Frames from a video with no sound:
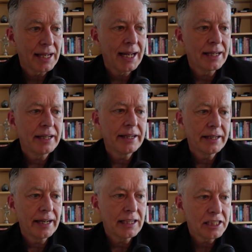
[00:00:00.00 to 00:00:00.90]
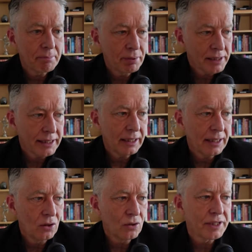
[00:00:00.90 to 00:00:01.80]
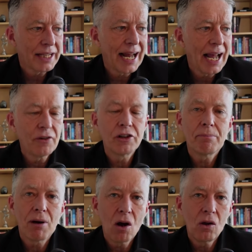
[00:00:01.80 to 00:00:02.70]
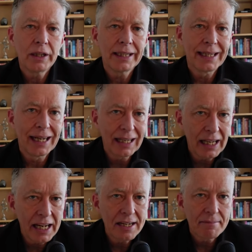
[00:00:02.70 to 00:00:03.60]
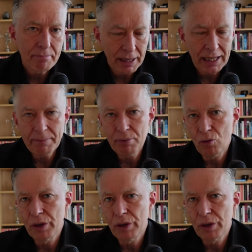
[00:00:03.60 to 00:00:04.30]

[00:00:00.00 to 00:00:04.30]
and he explicitly looks at how Napoleon led people